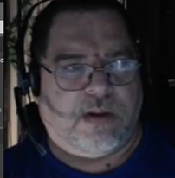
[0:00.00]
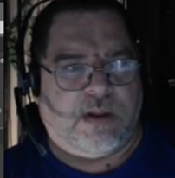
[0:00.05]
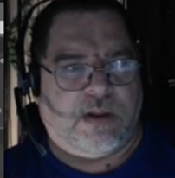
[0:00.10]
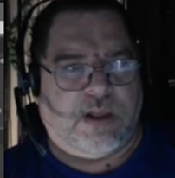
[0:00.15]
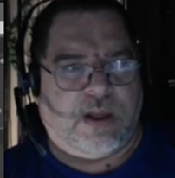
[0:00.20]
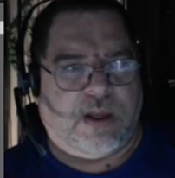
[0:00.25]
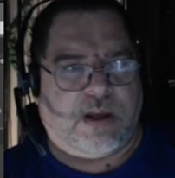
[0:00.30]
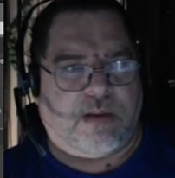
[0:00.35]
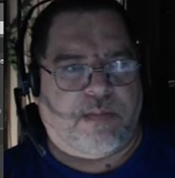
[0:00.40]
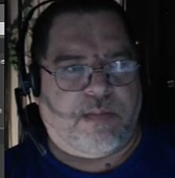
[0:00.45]

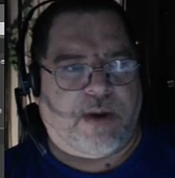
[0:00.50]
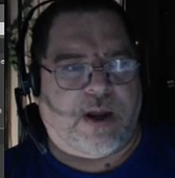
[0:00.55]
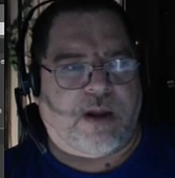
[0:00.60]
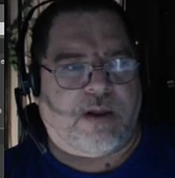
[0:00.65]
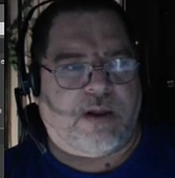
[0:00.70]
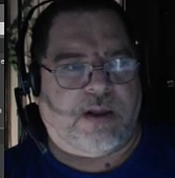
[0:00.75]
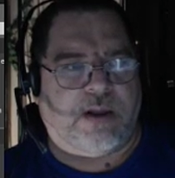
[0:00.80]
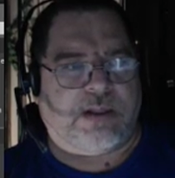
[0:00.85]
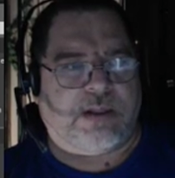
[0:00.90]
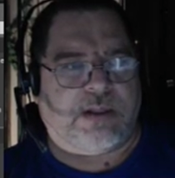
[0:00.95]
Hit
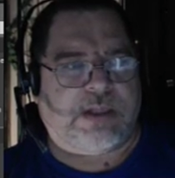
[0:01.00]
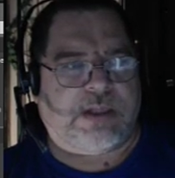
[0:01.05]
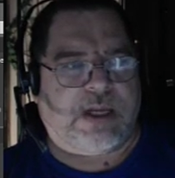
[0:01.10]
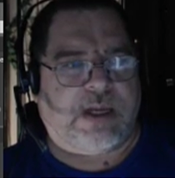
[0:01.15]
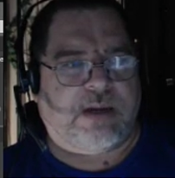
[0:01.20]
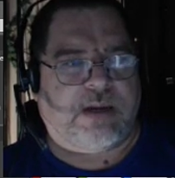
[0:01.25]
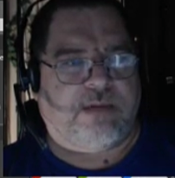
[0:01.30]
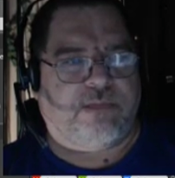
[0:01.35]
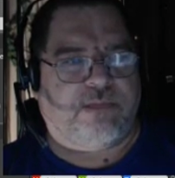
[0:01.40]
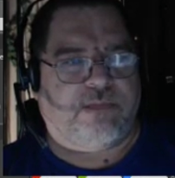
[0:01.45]
compile and
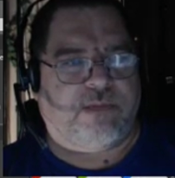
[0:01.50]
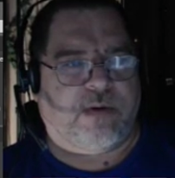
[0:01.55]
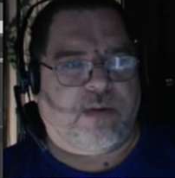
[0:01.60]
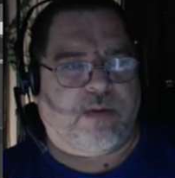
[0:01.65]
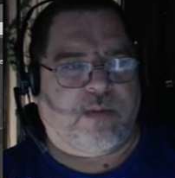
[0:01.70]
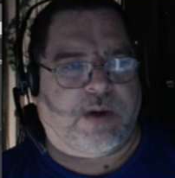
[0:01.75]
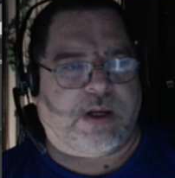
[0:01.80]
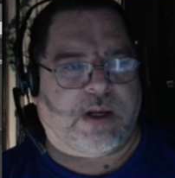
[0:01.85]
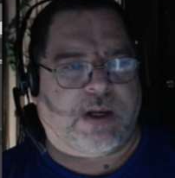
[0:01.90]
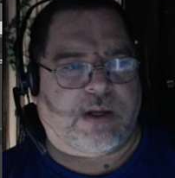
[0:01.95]
save, and
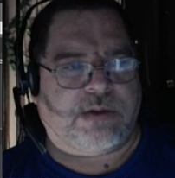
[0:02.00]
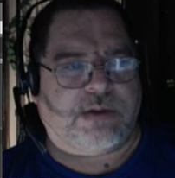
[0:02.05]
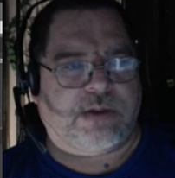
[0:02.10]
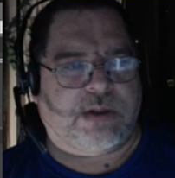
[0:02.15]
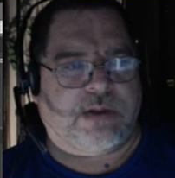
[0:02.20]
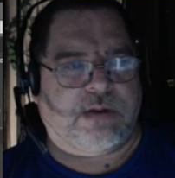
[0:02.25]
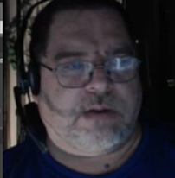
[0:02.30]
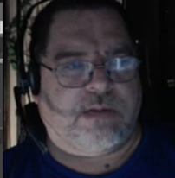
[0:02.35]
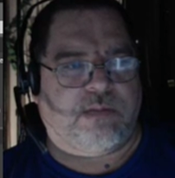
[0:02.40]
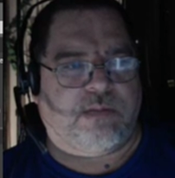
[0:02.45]
we can
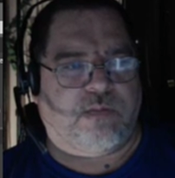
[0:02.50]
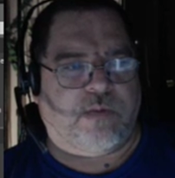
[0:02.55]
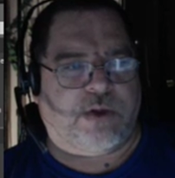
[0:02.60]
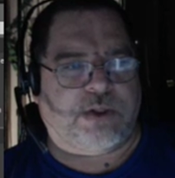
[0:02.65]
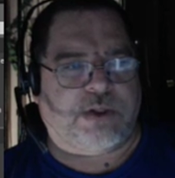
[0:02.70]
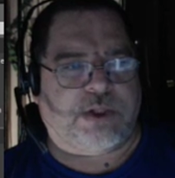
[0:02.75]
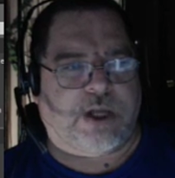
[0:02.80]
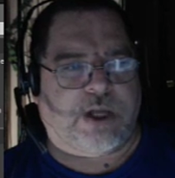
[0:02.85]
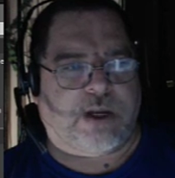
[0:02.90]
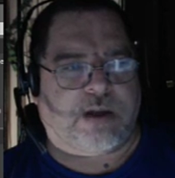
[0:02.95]
actually
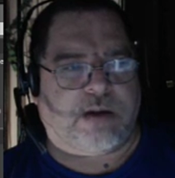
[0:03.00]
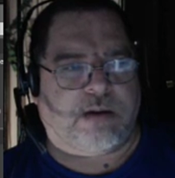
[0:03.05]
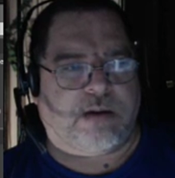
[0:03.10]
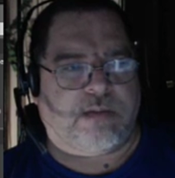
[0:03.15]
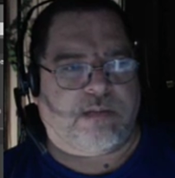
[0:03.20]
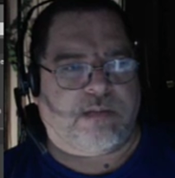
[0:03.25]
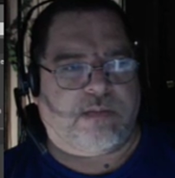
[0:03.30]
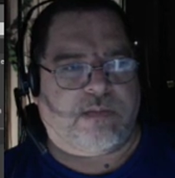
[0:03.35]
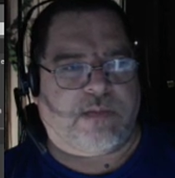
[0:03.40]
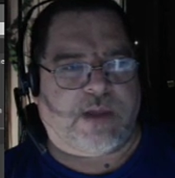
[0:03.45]
recheck
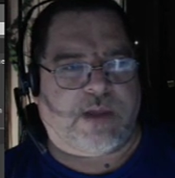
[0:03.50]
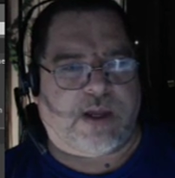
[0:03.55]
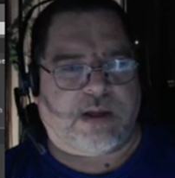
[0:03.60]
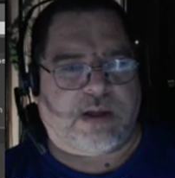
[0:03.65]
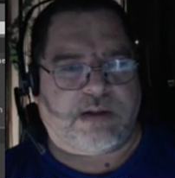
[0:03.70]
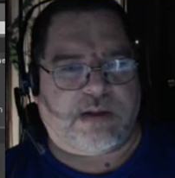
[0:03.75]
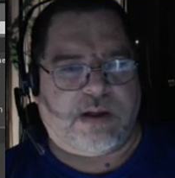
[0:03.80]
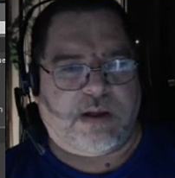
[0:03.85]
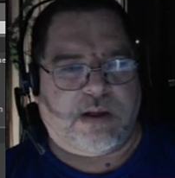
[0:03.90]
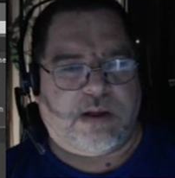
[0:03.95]

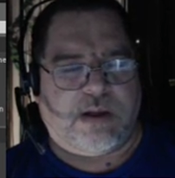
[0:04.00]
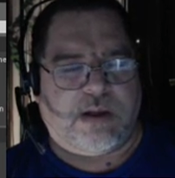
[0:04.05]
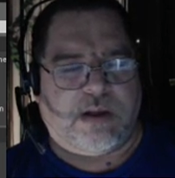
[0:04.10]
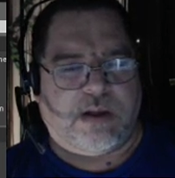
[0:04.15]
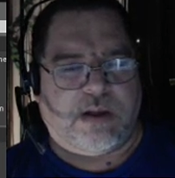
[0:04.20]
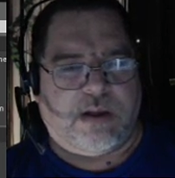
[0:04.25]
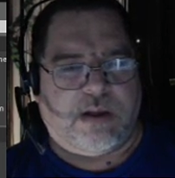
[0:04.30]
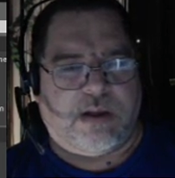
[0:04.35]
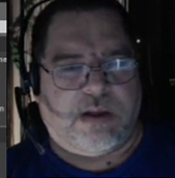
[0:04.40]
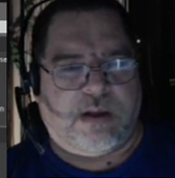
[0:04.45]
that,
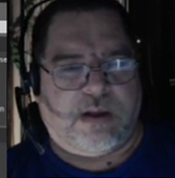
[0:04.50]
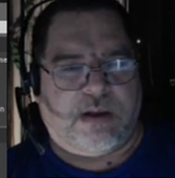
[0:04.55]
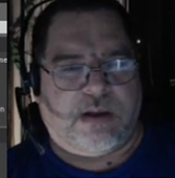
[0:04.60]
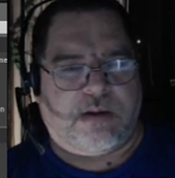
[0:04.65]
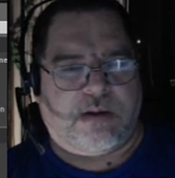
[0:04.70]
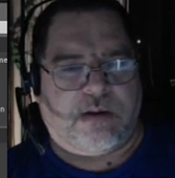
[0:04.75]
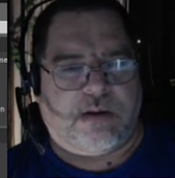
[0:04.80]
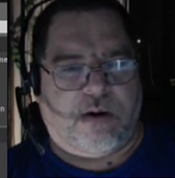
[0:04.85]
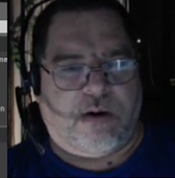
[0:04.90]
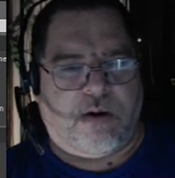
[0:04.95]

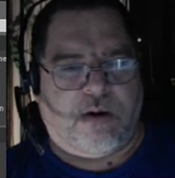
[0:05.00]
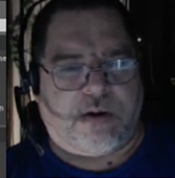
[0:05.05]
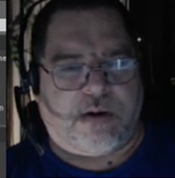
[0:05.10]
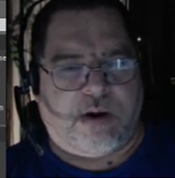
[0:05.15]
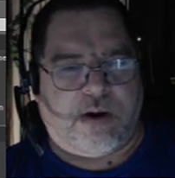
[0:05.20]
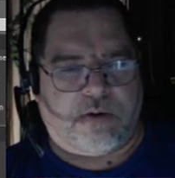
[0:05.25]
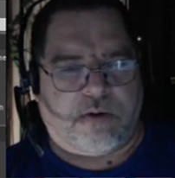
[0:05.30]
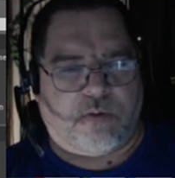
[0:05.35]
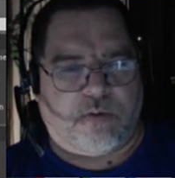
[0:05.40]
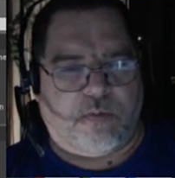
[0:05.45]
and our
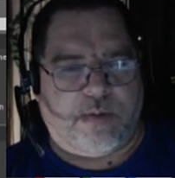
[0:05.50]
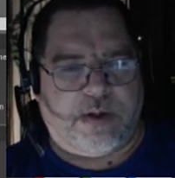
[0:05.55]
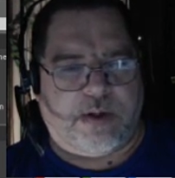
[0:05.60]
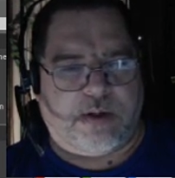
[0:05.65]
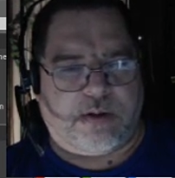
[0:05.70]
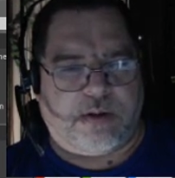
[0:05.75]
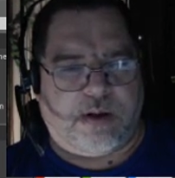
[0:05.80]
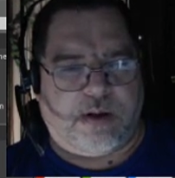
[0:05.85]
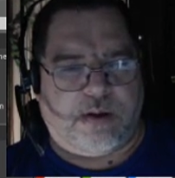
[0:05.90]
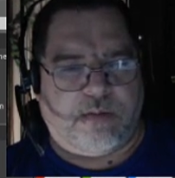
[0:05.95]
character will be
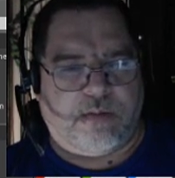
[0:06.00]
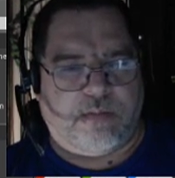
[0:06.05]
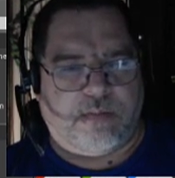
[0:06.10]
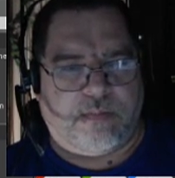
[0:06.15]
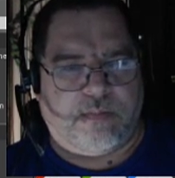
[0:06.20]
good to go.